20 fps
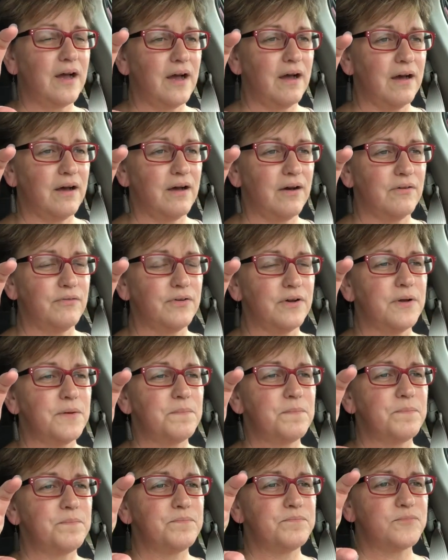of
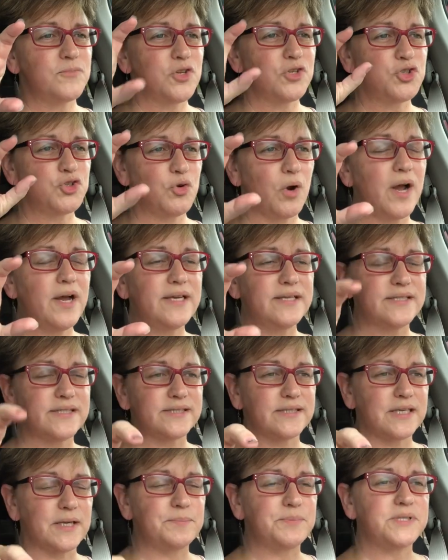drawing
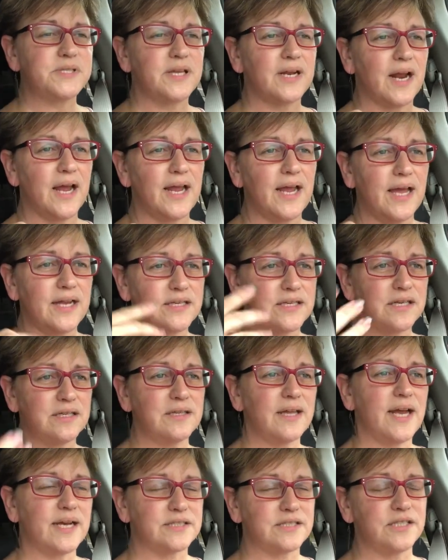slips that I had
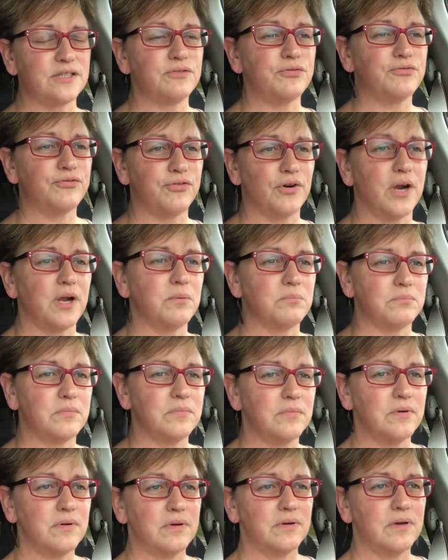collected
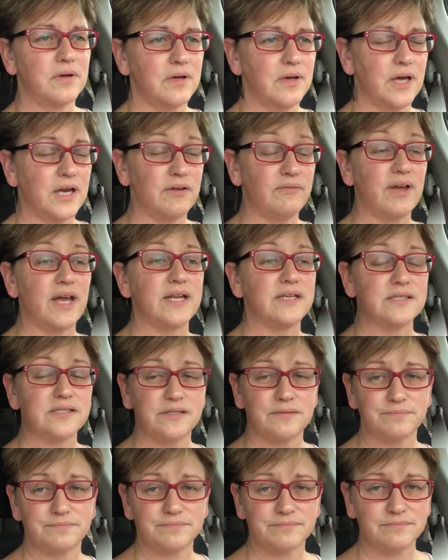from an event,